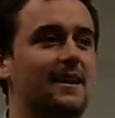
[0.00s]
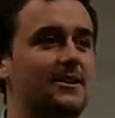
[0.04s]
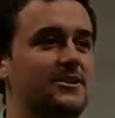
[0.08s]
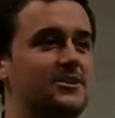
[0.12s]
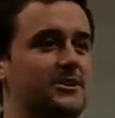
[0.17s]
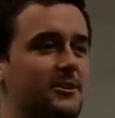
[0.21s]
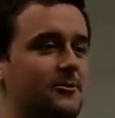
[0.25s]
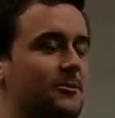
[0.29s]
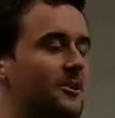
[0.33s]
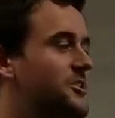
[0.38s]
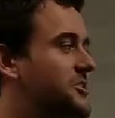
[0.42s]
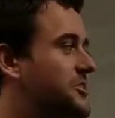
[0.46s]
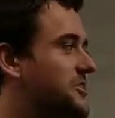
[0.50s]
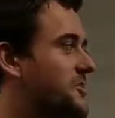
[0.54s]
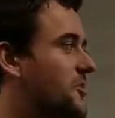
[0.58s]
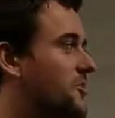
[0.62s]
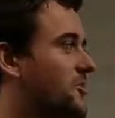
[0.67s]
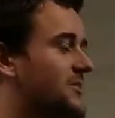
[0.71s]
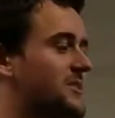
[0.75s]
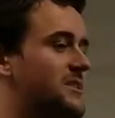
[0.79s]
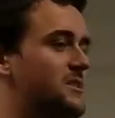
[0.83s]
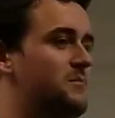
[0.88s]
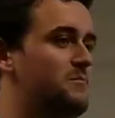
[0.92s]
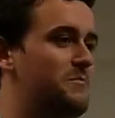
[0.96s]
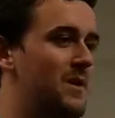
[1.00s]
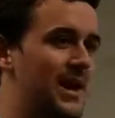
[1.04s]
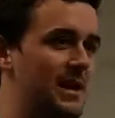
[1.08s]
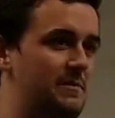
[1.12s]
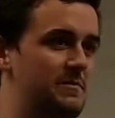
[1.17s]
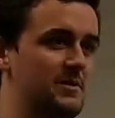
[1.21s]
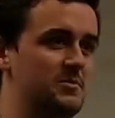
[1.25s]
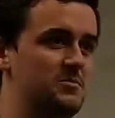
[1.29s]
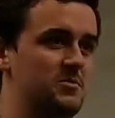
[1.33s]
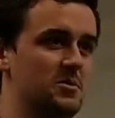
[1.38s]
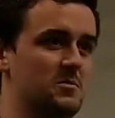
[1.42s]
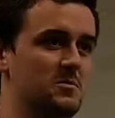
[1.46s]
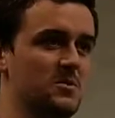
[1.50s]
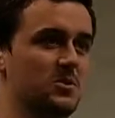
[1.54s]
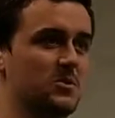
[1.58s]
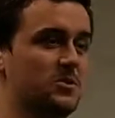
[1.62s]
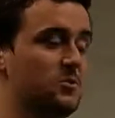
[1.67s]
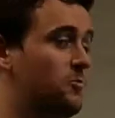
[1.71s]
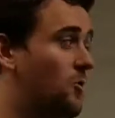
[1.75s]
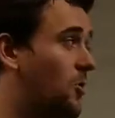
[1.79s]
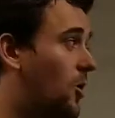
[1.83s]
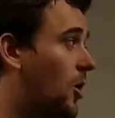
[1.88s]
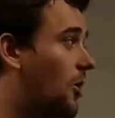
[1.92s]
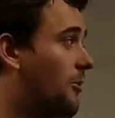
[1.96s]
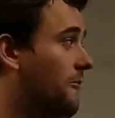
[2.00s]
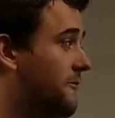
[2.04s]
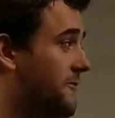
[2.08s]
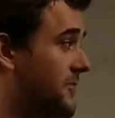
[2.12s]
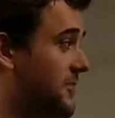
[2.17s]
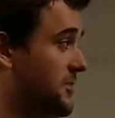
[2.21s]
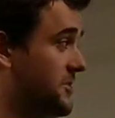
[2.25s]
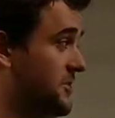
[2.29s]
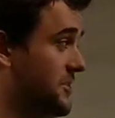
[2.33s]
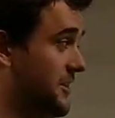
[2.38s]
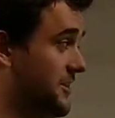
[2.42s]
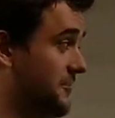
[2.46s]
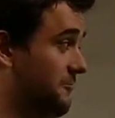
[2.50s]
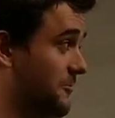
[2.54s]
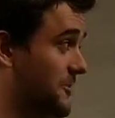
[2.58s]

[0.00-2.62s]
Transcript: a generation known as the baby boomers will all finish